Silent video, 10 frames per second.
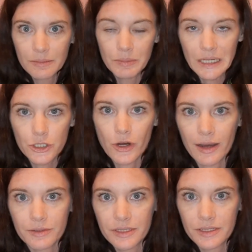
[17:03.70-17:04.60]
because your
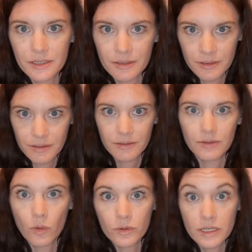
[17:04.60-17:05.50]
house is
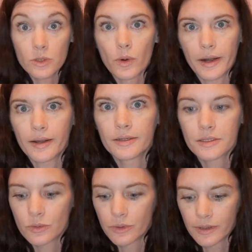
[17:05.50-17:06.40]

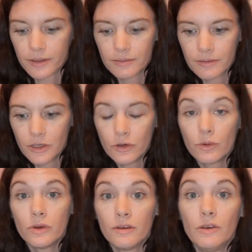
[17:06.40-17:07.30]
disorganized or
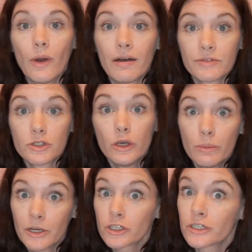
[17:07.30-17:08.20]
you have too
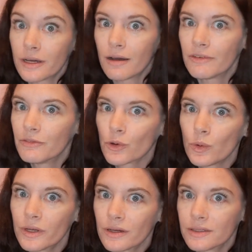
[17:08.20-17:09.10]
much stuff. If you're
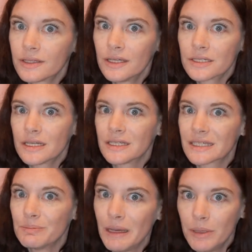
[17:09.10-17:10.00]
holding on to things
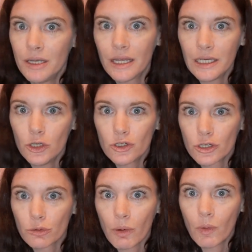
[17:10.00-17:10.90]
it's maybe like you
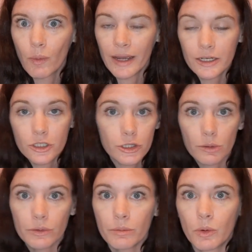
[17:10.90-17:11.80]
should throw away, just
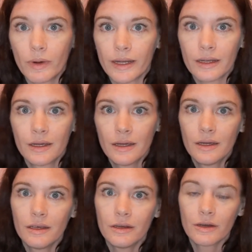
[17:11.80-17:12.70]
throw them away.
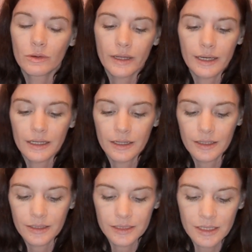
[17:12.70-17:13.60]
You know, like
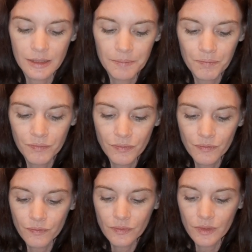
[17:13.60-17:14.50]
it's
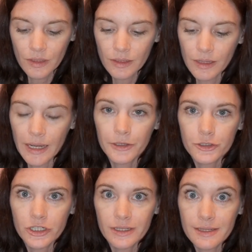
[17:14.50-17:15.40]

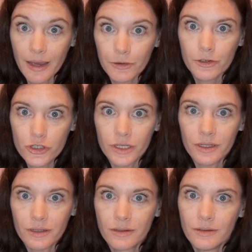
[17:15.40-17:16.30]
energy is
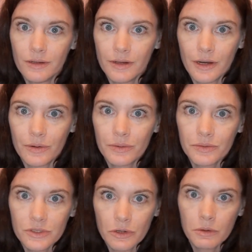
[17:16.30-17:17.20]
energy, you know?
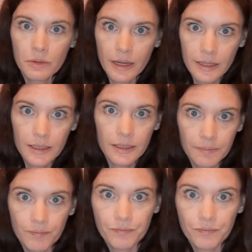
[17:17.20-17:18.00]
So like